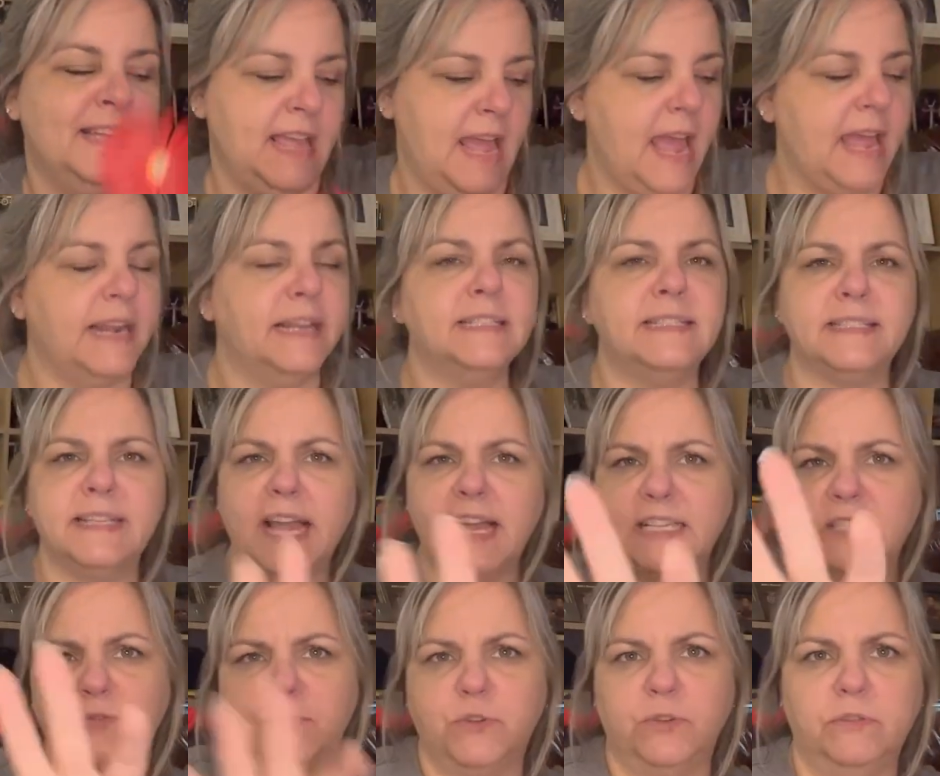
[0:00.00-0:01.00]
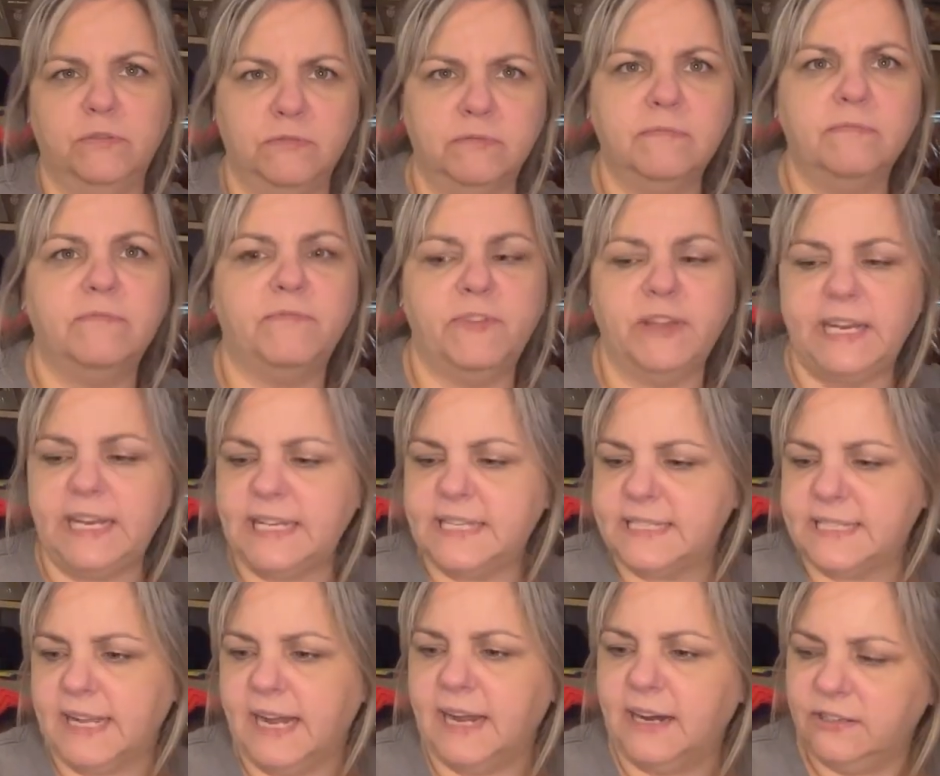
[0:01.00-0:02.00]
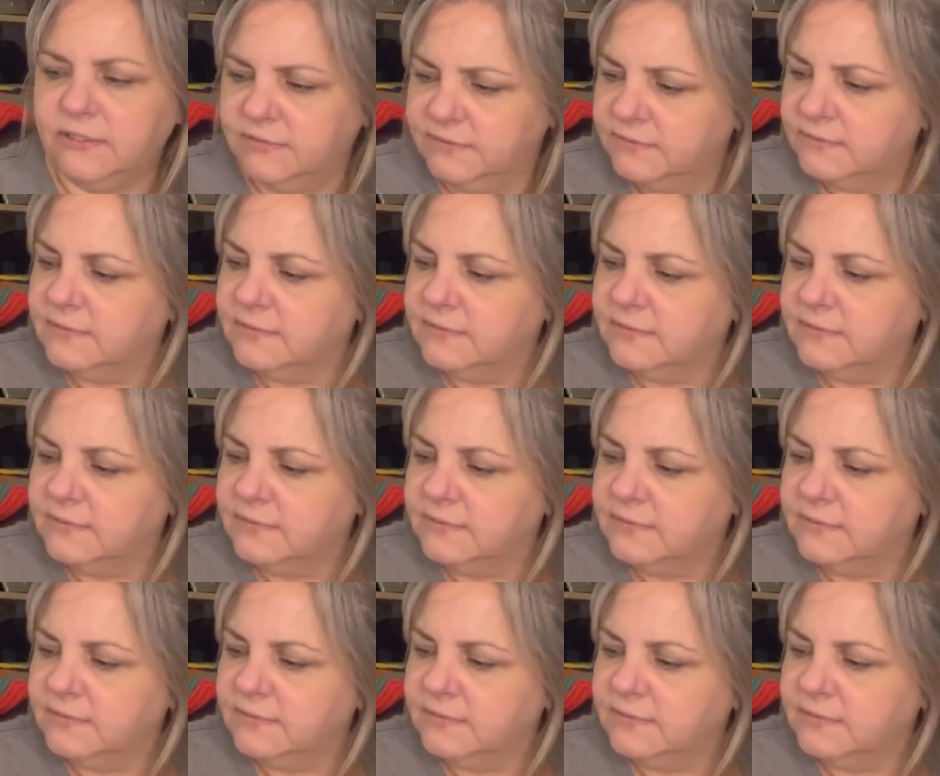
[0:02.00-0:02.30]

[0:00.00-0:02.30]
And it's tasteful, Vinny style.